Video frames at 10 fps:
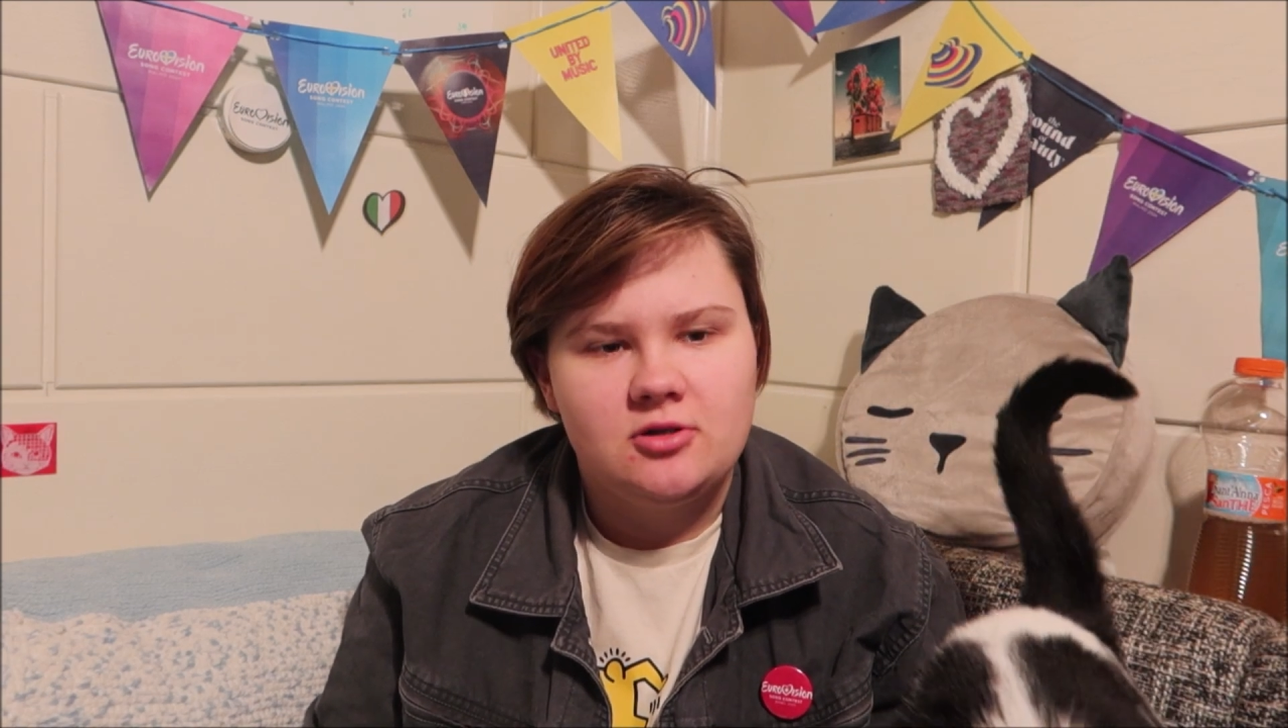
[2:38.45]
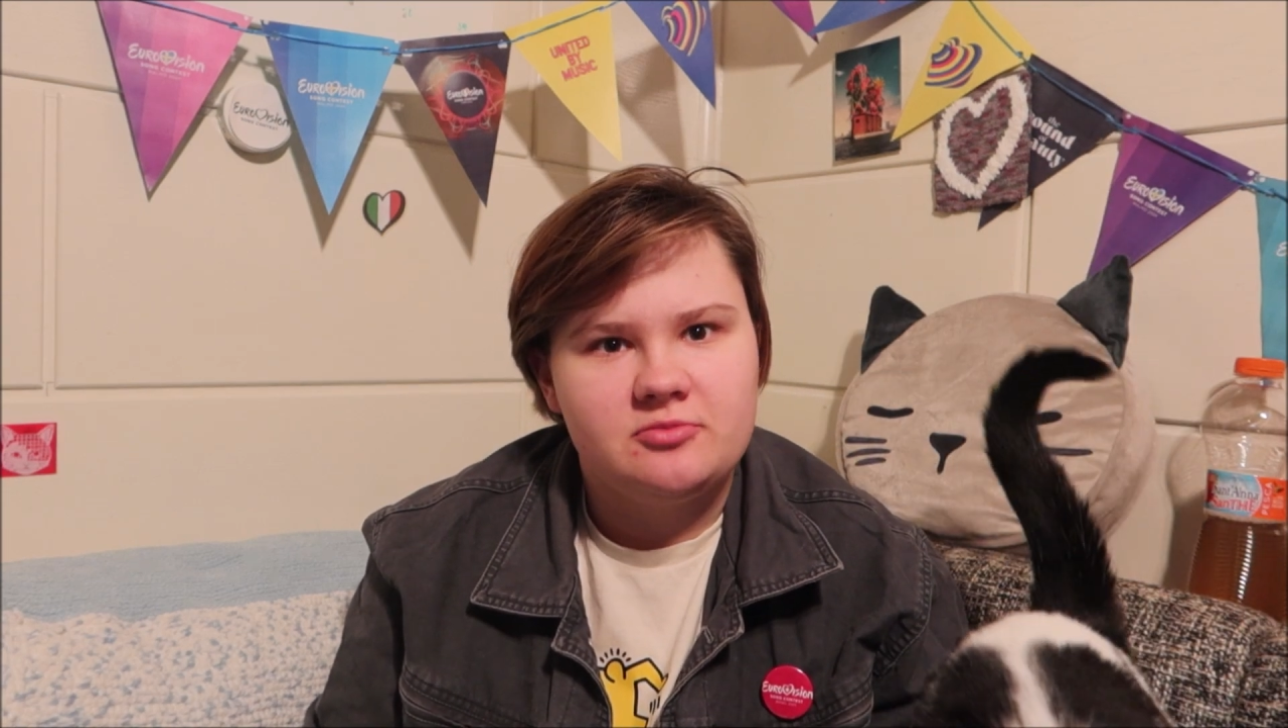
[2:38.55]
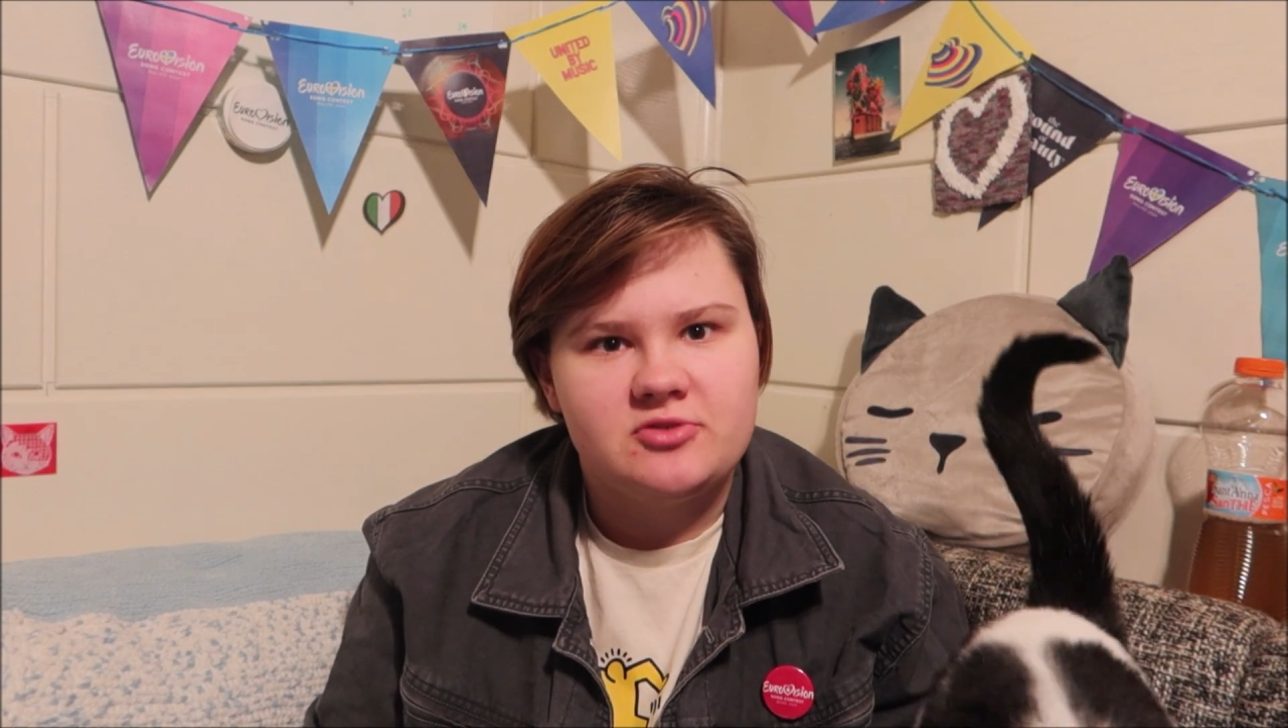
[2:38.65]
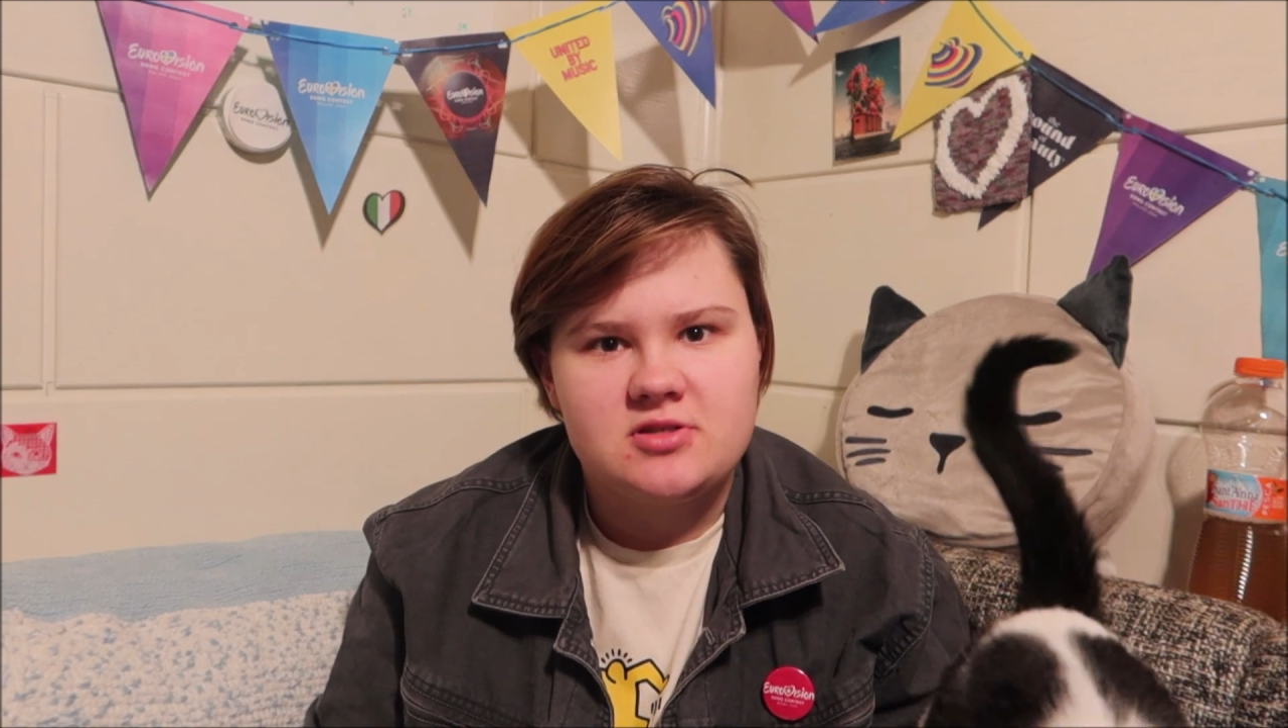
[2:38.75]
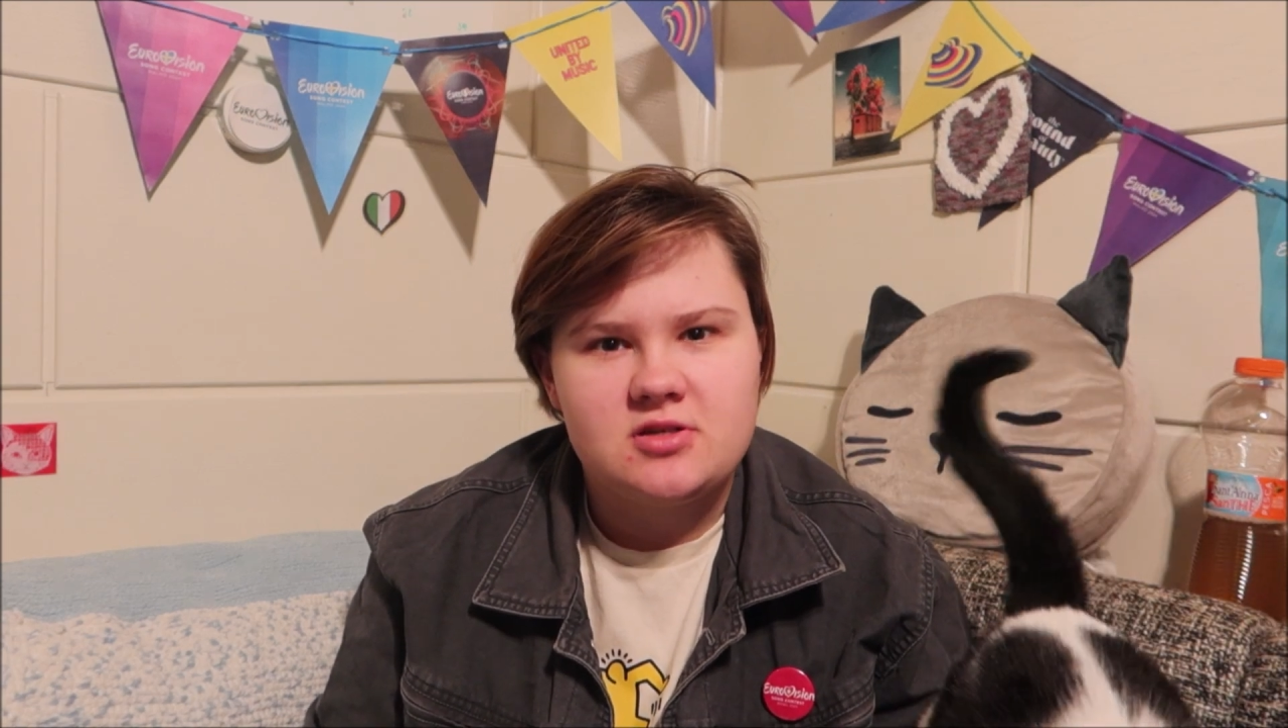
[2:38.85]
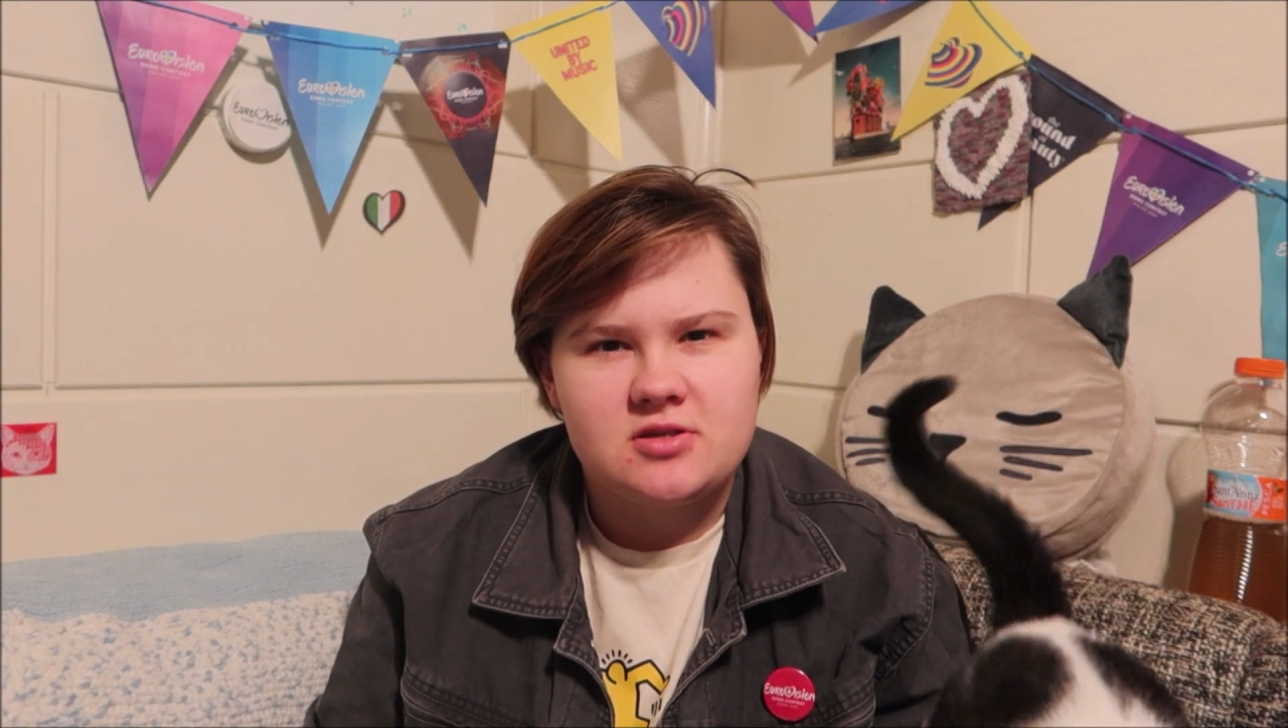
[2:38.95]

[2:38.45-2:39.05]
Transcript: obviously,